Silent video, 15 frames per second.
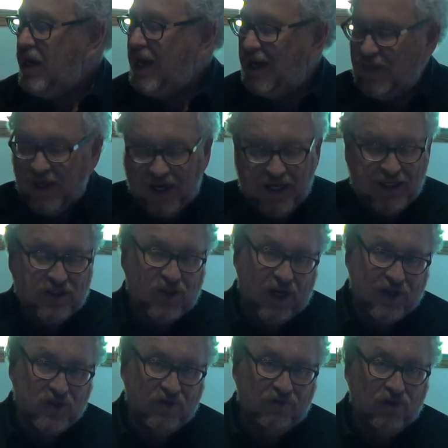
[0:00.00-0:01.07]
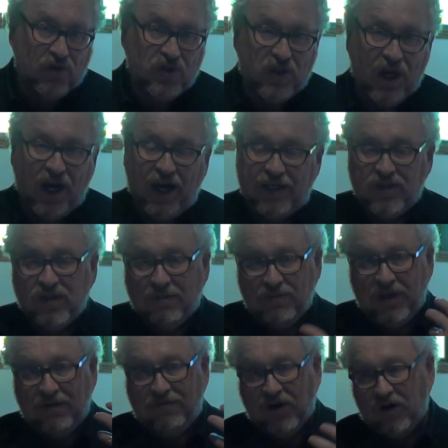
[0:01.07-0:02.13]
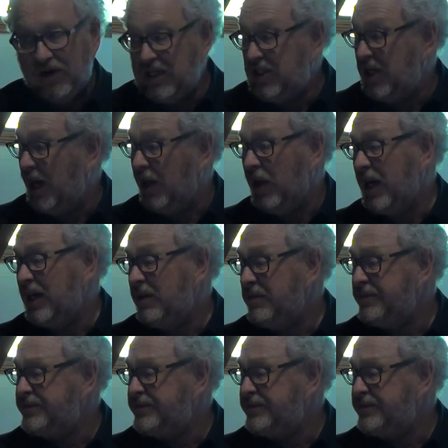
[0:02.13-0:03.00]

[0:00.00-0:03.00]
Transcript: And then he says in verse 9 something very telling.